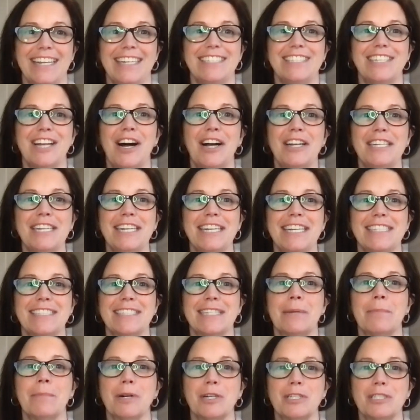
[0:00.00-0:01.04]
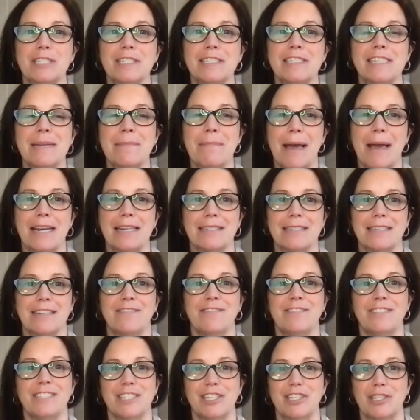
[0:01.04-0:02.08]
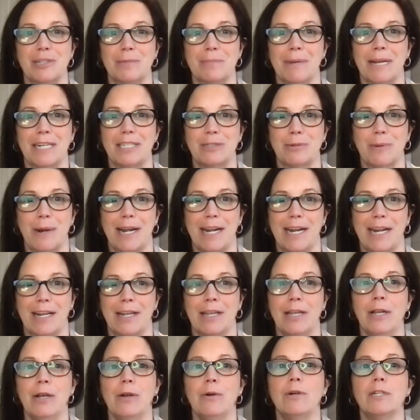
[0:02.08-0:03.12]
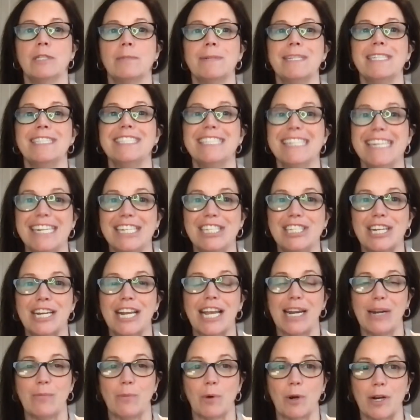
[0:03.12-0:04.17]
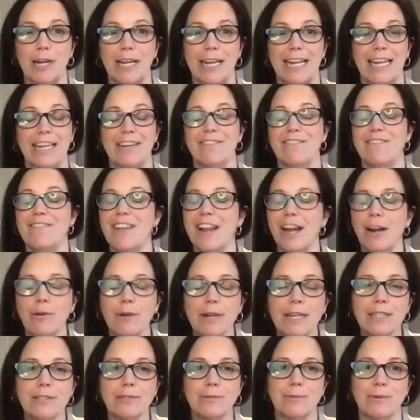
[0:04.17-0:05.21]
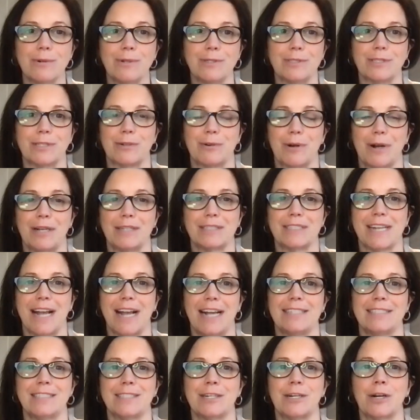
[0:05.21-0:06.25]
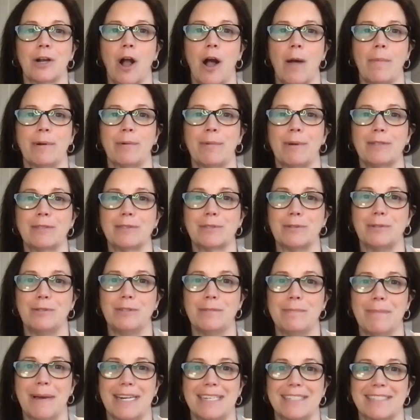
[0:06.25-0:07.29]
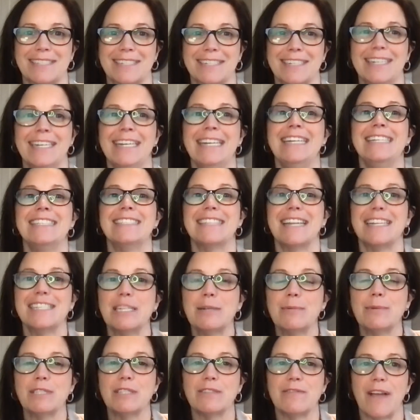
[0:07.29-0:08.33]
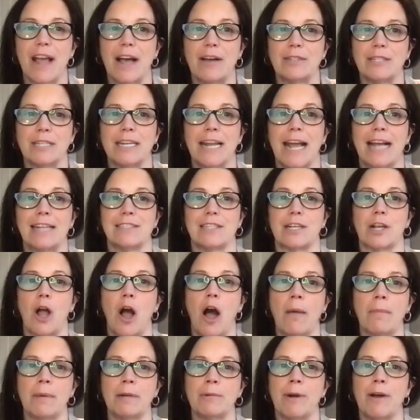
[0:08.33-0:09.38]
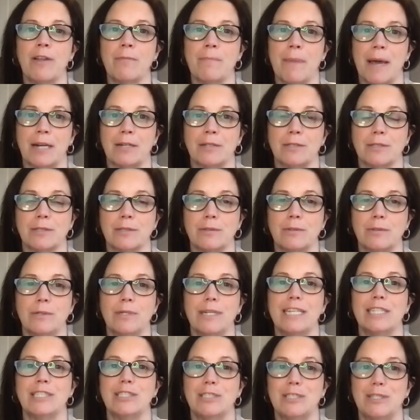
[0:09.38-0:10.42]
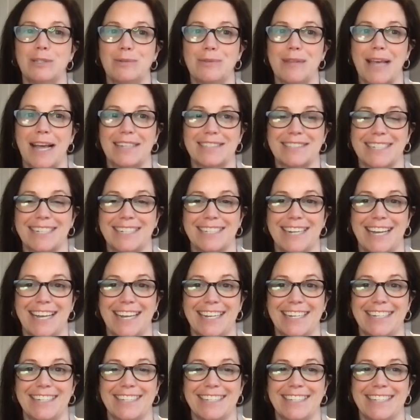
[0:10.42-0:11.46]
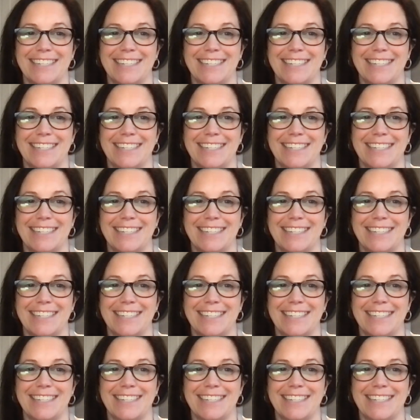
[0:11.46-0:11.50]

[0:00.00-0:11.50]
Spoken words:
Tanya is an emergency medicine physician by training who has been teaching and working in various roles across Geisinger Commonwealth School of Medicine since it was founded as the Commonwealth Medical School in 2009.